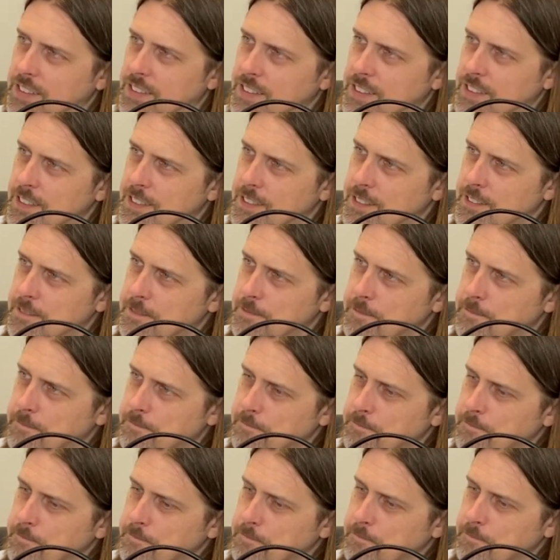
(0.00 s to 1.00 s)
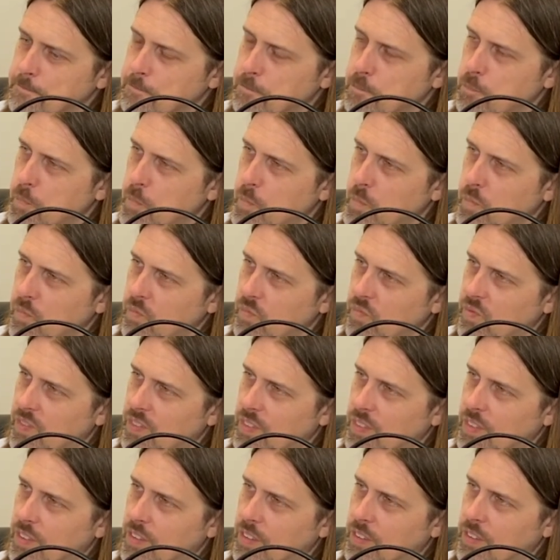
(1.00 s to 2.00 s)
she orders a side
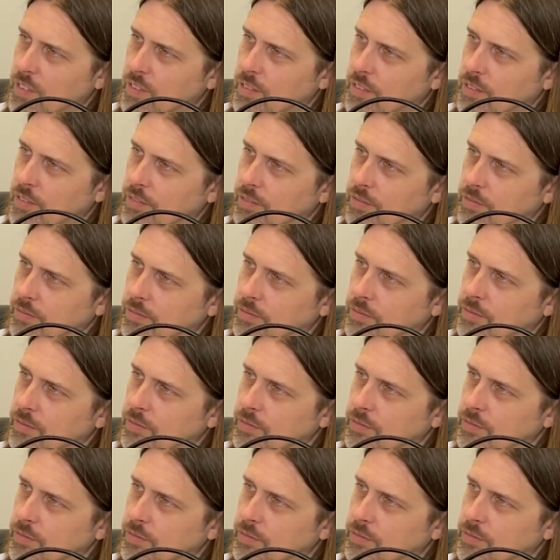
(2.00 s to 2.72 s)
of whipped cream.